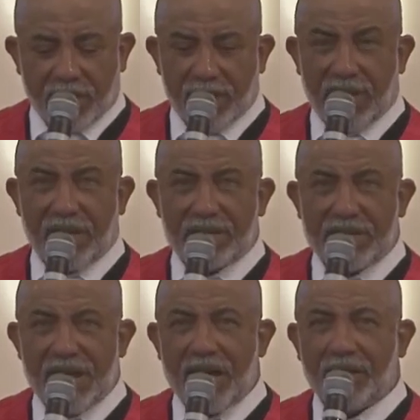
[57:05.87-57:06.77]
it is
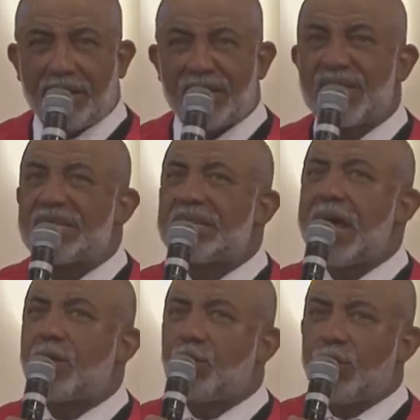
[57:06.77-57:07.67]
not the
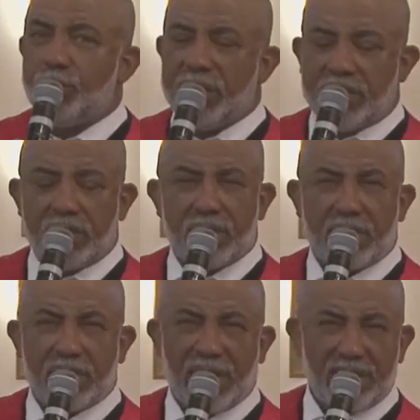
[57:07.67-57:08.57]
sacrament
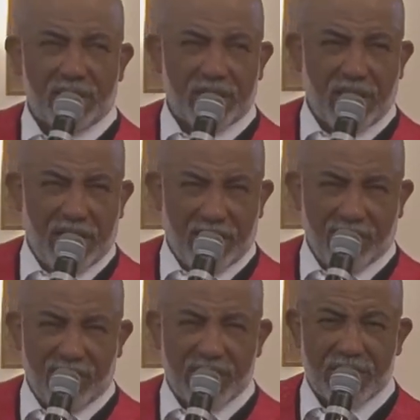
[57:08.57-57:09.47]
that
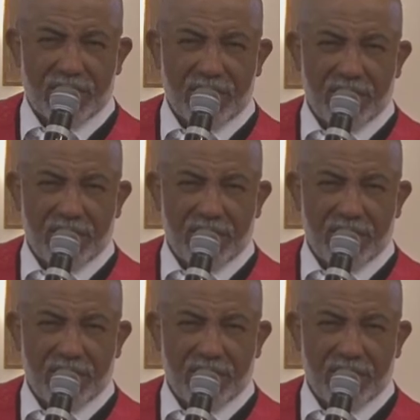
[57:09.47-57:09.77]
saves,